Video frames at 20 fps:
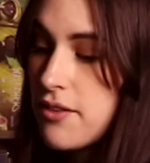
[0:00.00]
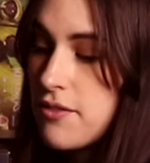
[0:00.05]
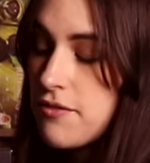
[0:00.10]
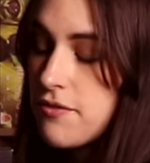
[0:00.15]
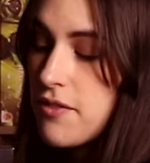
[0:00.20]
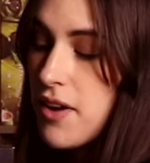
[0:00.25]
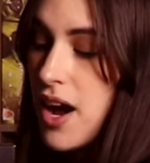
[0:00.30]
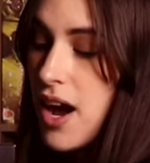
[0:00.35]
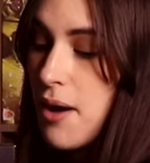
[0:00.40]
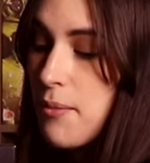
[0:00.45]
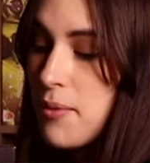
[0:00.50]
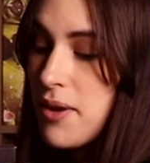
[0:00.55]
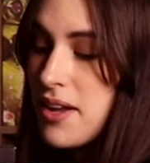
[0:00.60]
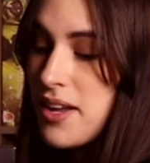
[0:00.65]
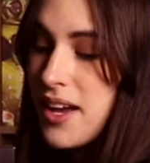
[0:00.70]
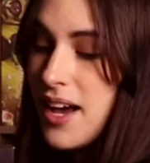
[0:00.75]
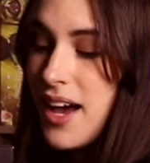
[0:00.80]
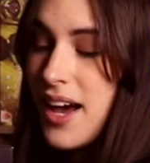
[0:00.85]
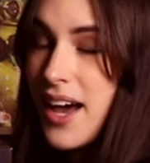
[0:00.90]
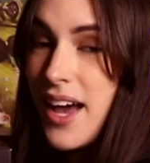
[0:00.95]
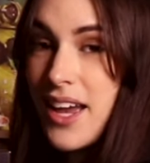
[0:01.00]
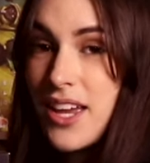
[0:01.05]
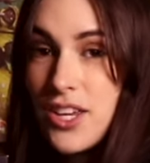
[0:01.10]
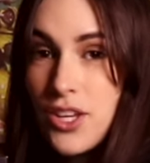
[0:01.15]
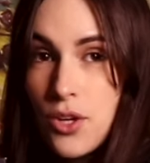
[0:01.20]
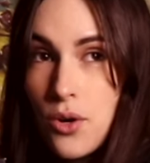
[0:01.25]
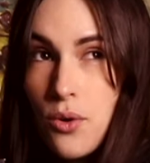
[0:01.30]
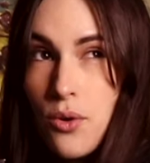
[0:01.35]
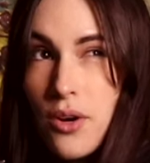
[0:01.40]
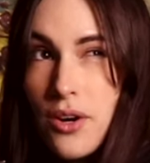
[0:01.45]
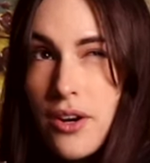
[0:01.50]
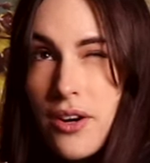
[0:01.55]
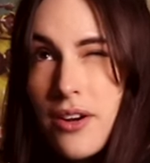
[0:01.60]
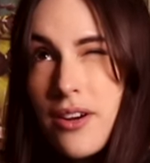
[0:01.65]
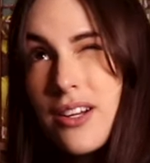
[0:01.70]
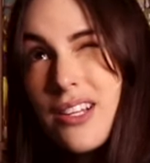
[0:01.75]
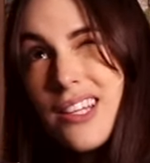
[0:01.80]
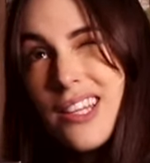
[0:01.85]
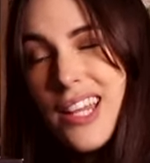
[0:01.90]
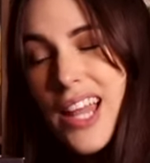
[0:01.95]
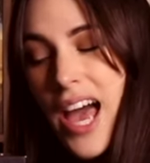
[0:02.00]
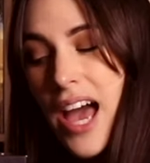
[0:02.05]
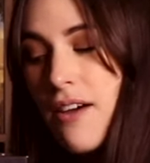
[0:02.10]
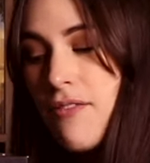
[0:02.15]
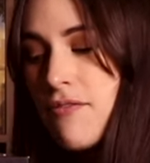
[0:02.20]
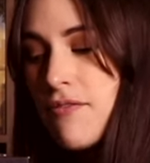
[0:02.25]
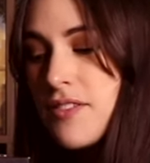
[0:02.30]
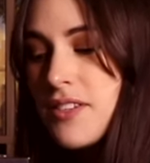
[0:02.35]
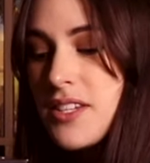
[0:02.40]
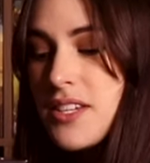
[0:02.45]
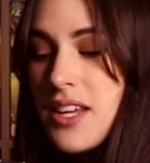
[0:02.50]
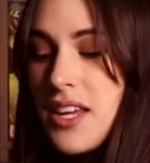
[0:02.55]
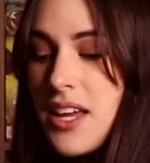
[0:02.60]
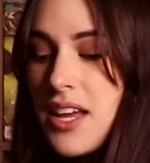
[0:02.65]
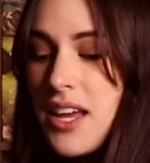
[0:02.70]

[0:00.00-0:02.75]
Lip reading: from your left